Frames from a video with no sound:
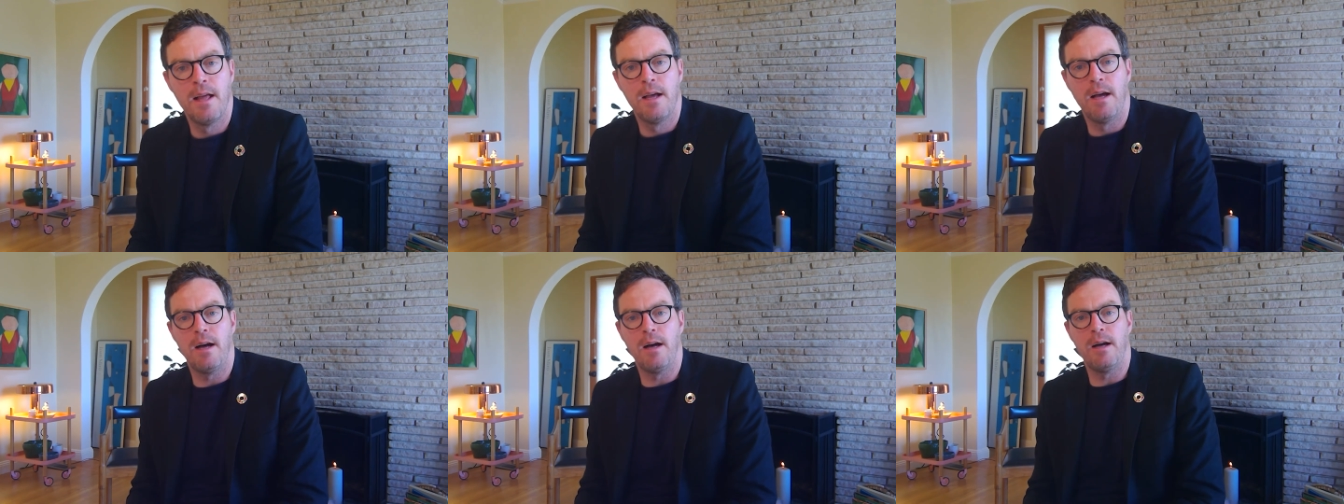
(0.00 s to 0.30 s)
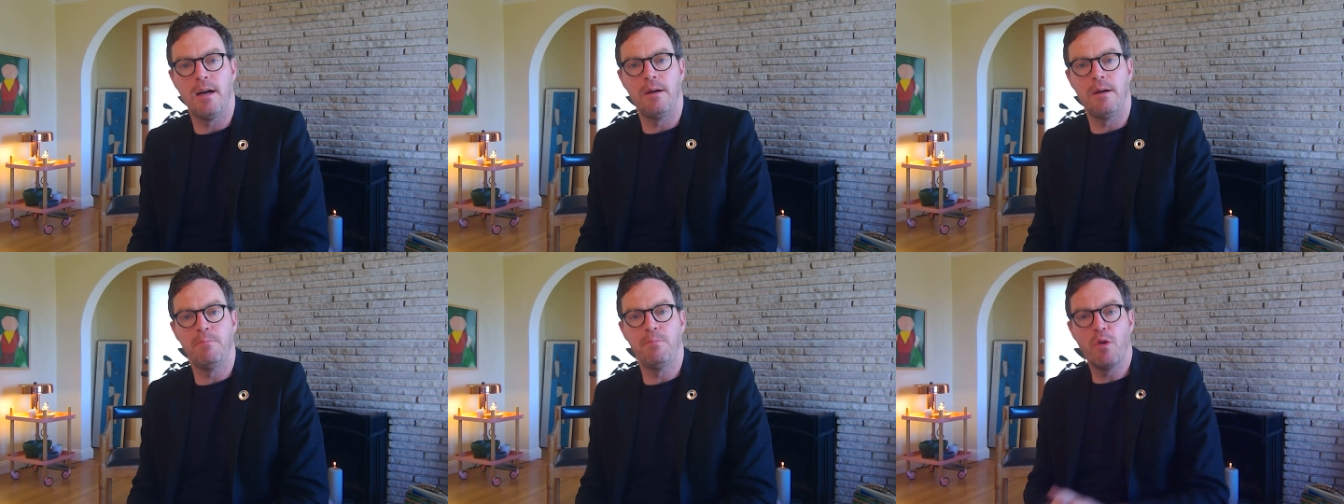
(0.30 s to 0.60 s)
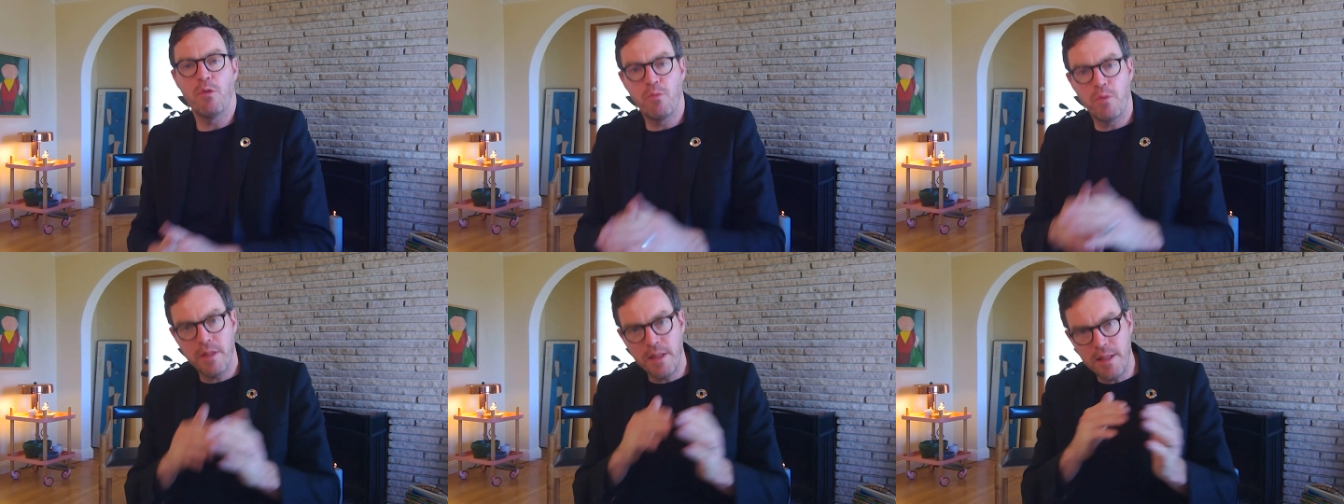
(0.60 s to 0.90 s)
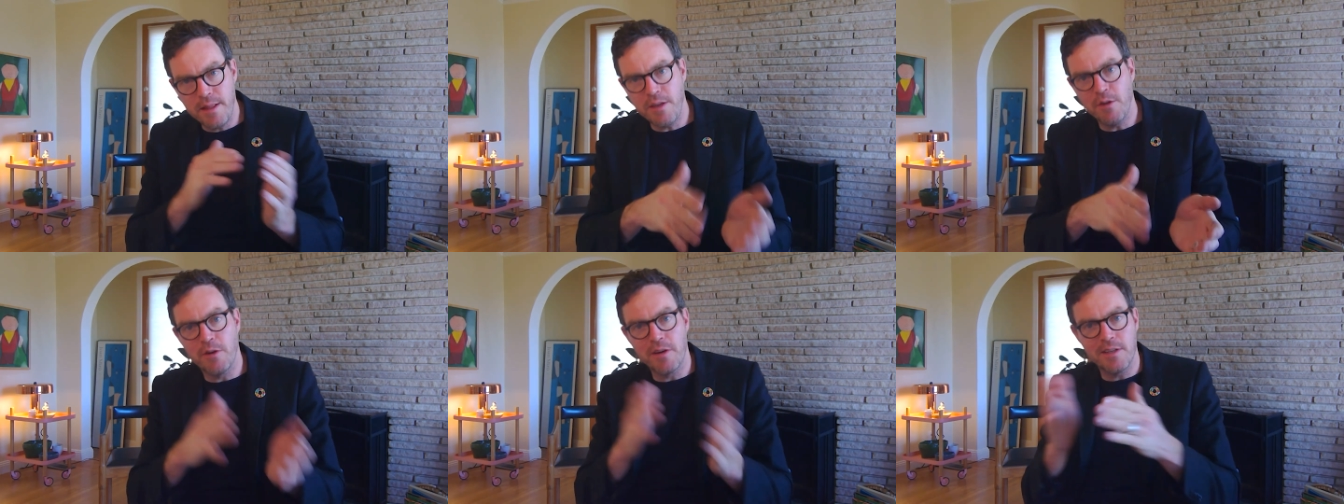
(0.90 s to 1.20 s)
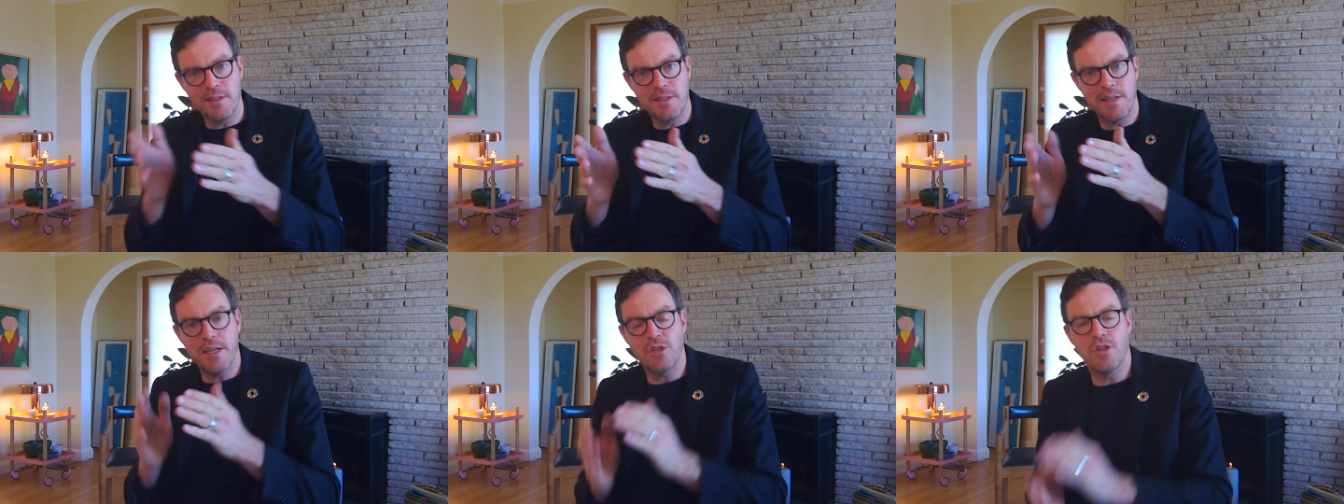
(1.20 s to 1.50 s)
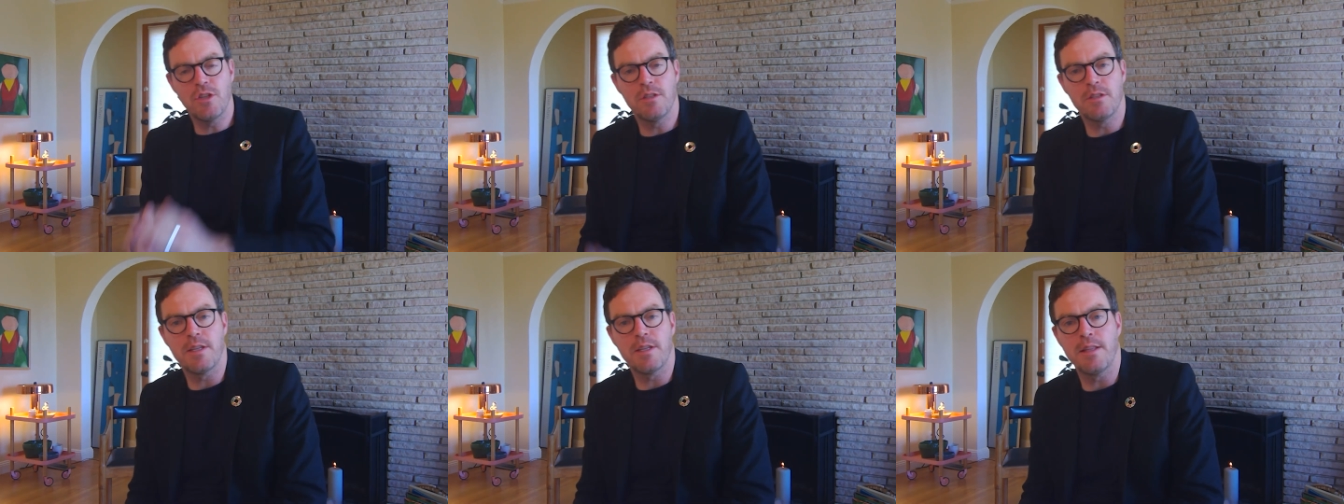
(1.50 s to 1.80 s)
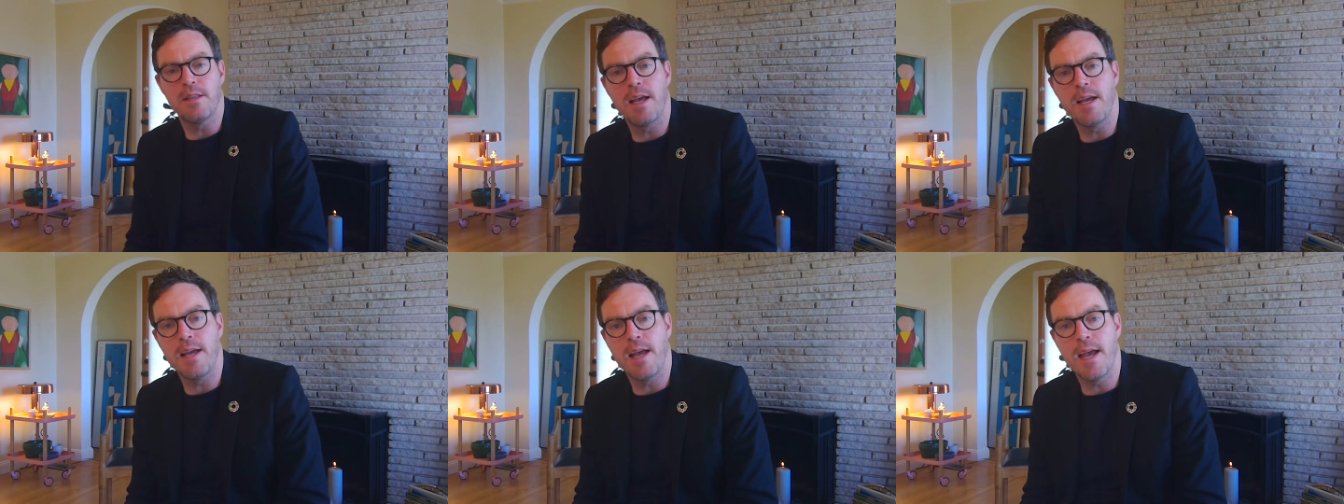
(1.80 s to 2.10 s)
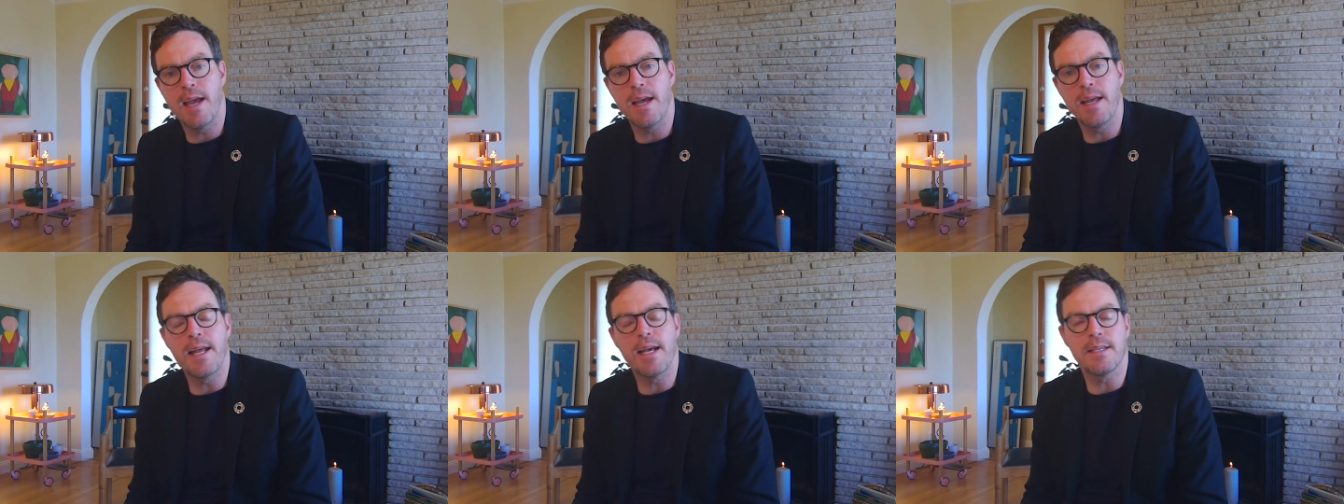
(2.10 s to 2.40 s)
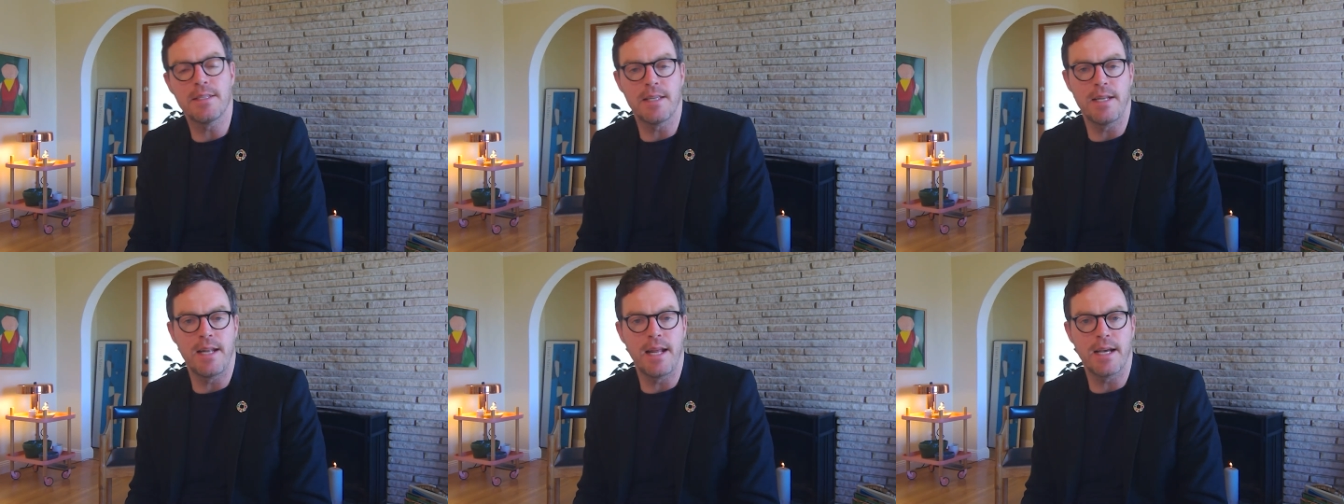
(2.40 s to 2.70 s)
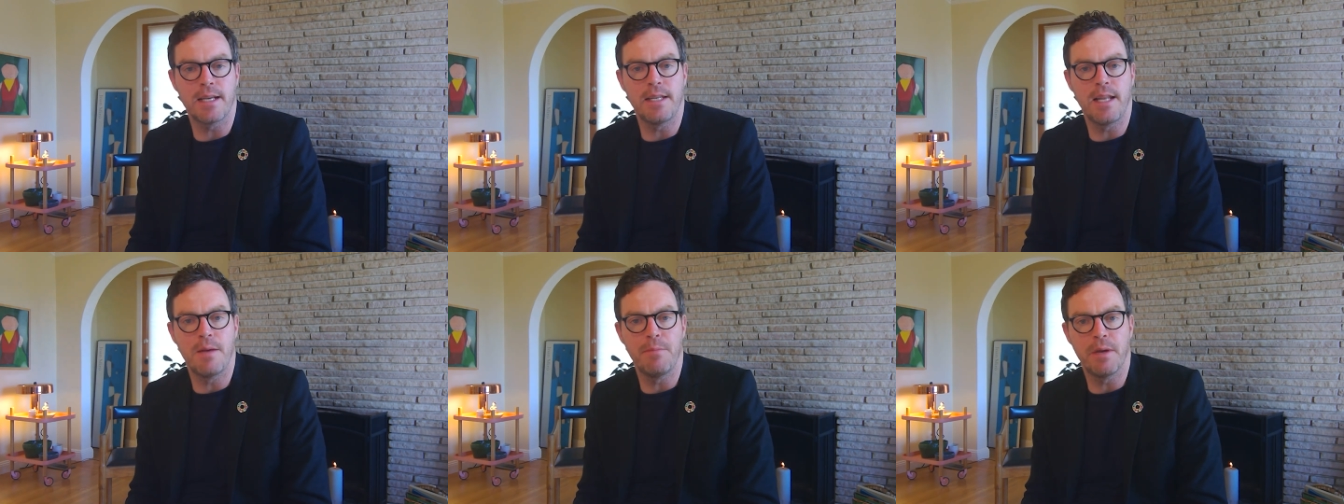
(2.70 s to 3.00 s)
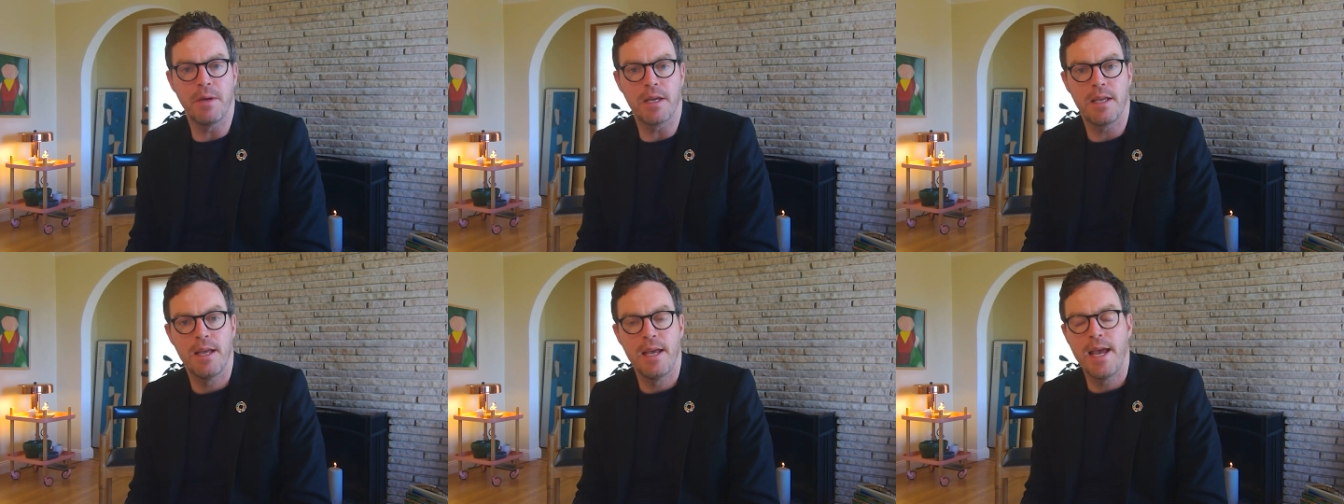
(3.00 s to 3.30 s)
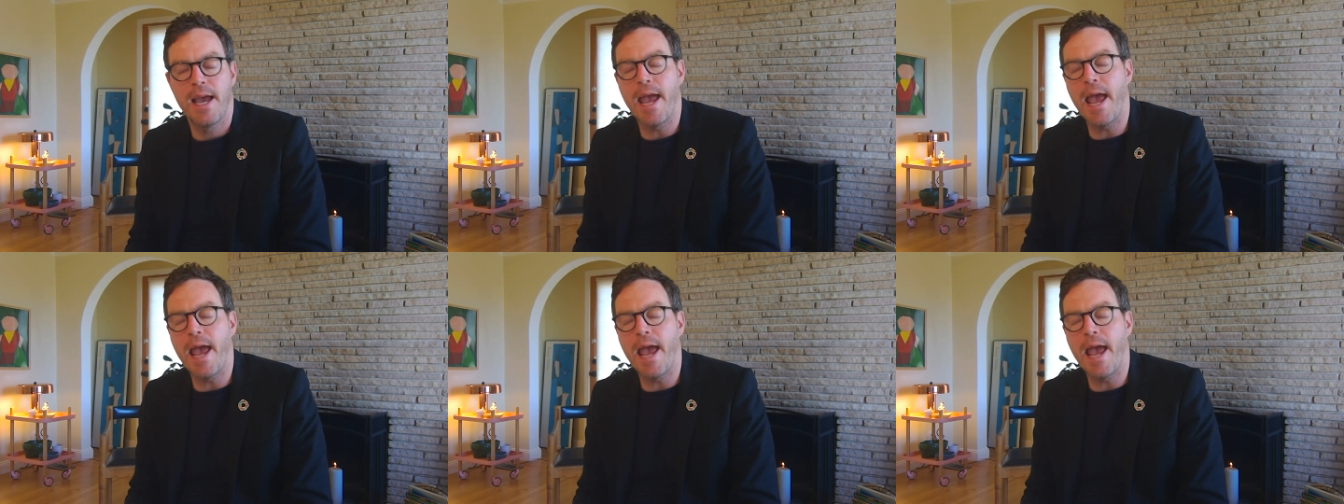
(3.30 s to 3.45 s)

both within the organizations and as an academic.